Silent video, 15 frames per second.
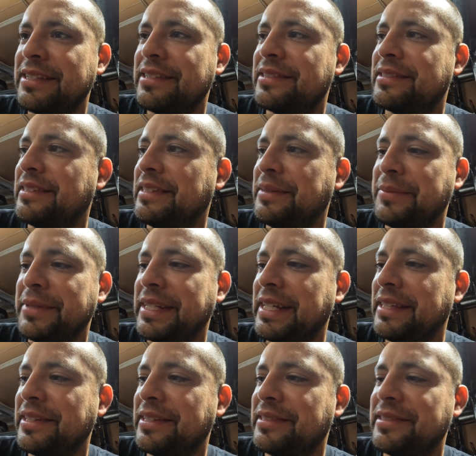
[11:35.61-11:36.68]
just
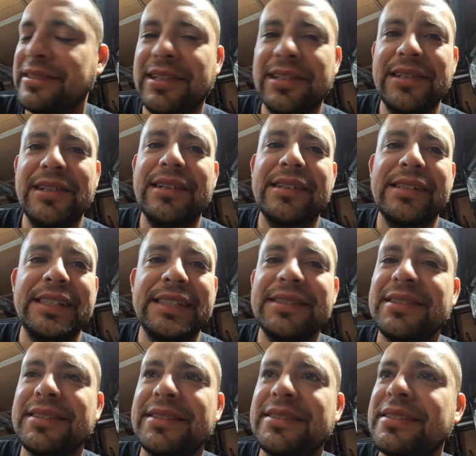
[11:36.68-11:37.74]
eliminate the stock
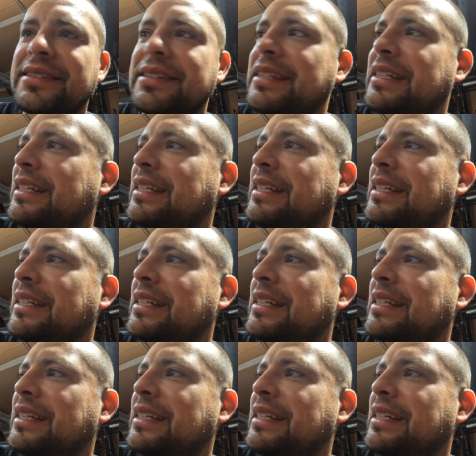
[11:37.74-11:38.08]
harness and